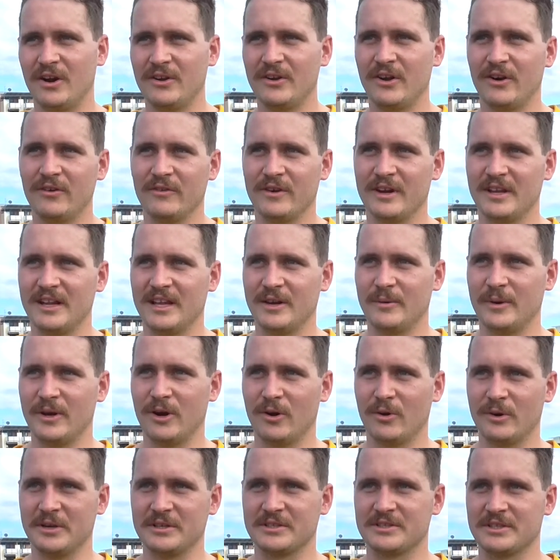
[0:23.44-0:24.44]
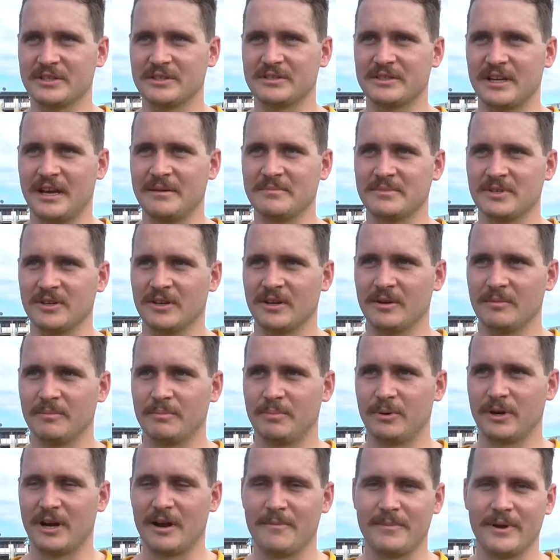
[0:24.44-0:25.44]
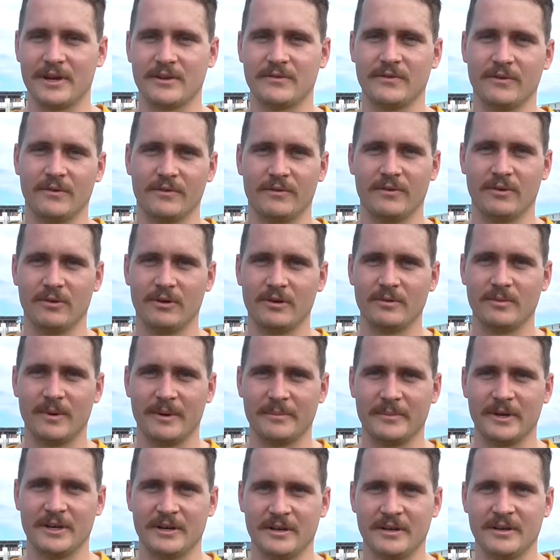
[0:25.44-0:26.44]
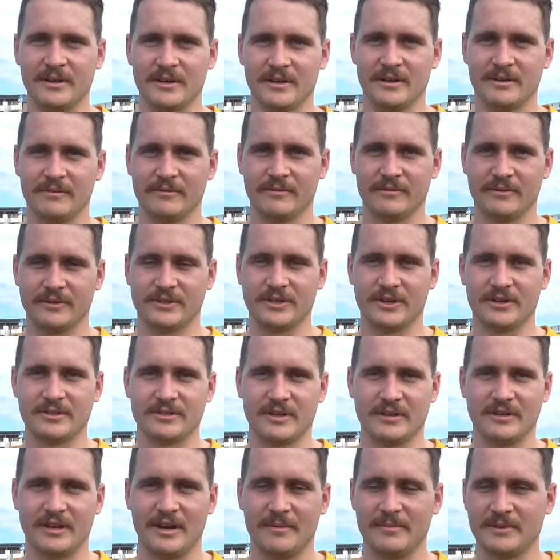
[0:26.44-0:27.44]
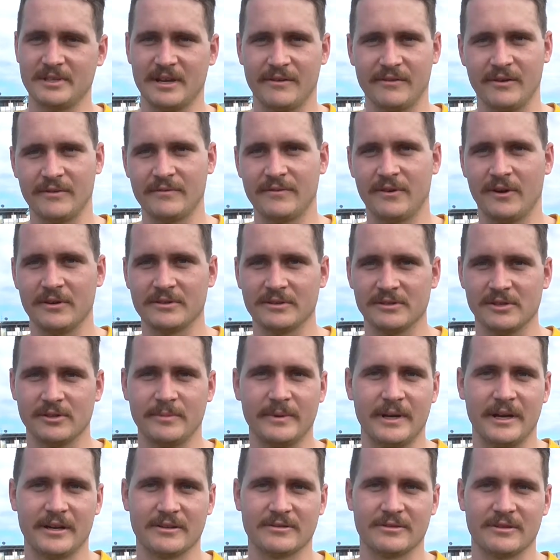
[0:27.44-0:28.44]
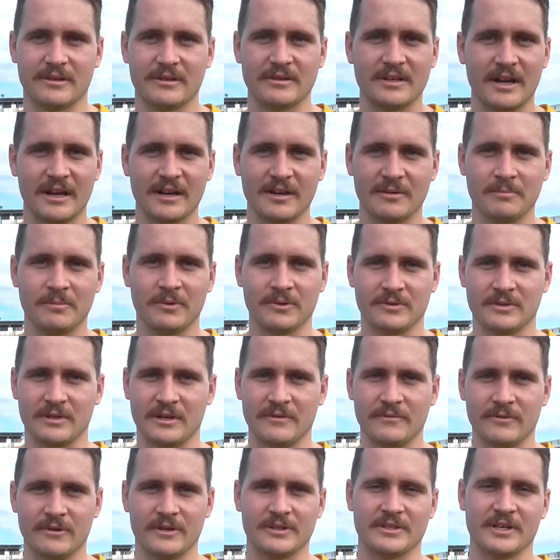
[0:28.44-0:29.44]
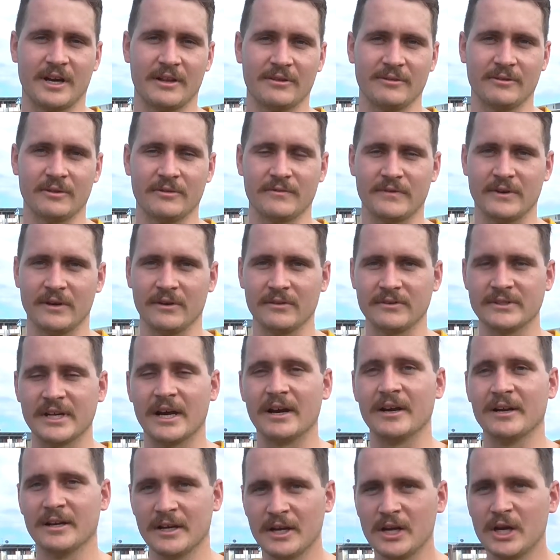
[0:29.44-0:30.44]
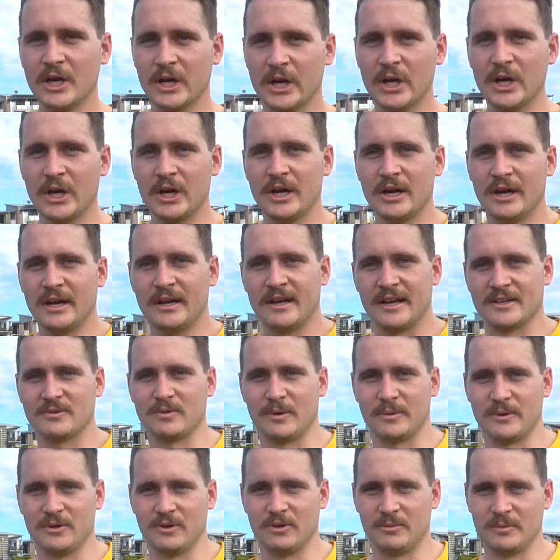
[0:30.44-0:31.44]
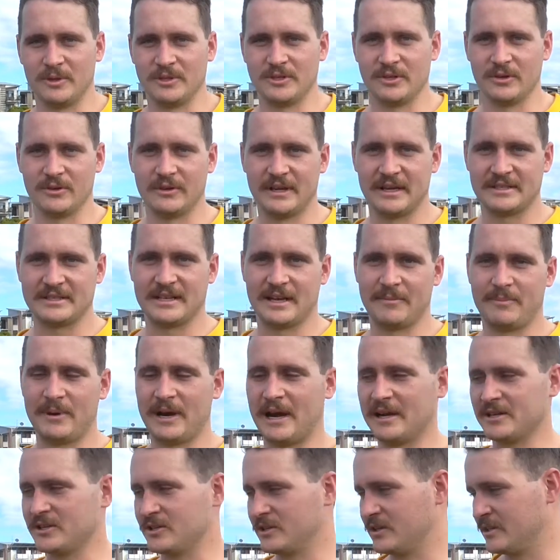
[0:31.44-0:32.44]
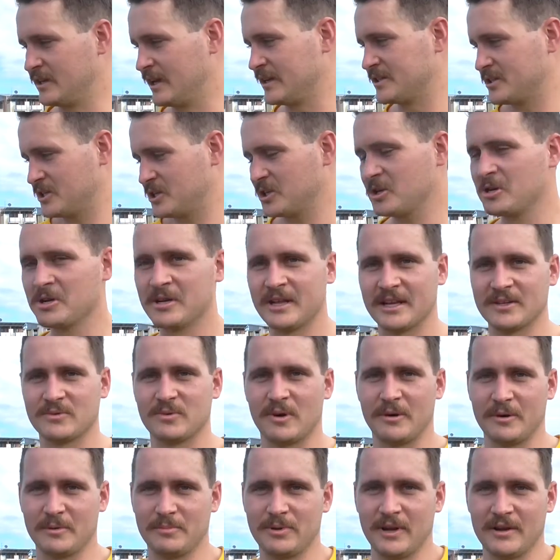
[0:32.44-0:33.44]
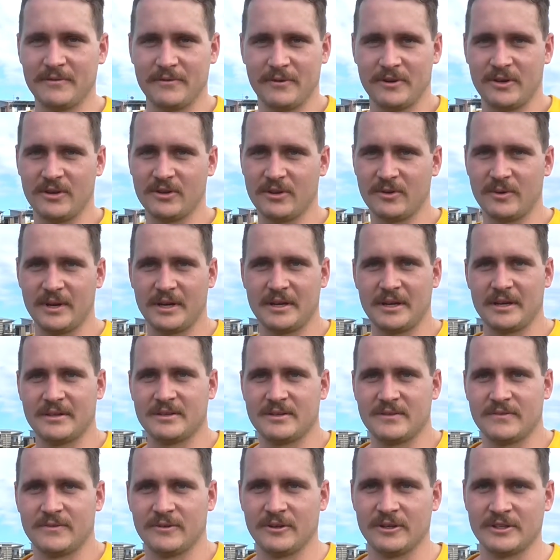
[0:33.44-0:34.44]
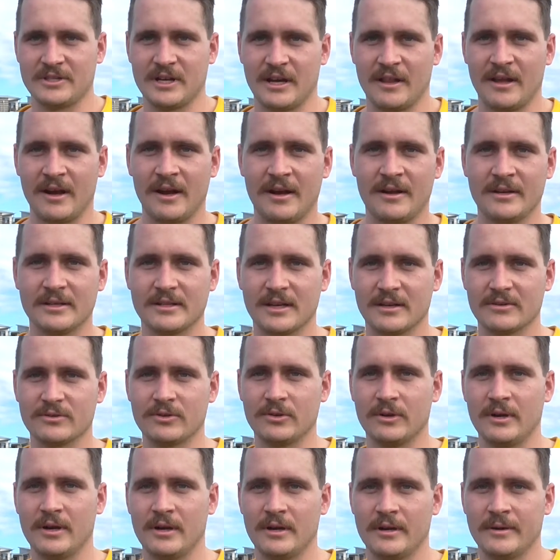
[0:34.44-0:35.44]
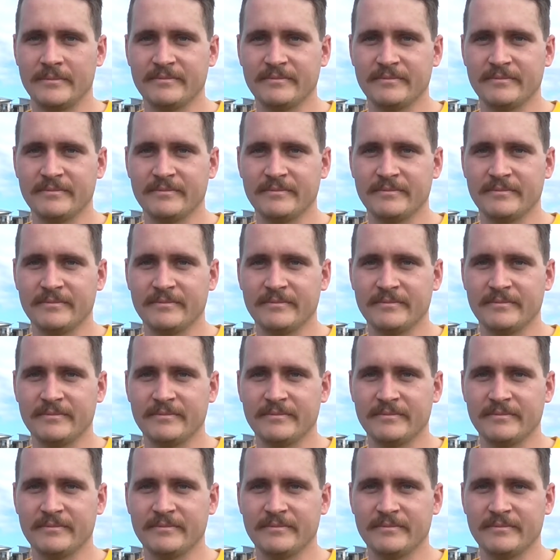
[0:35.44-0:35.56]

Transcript: Oh, not really. We always just seem to put our best foot forward when we're reduced on numbers, everyone finds a little bit extra in the tank and puts it in for each other on the field. So that's what we normally do, and that's our passion, and that's why we play footy on the weekends for each other. So it's good.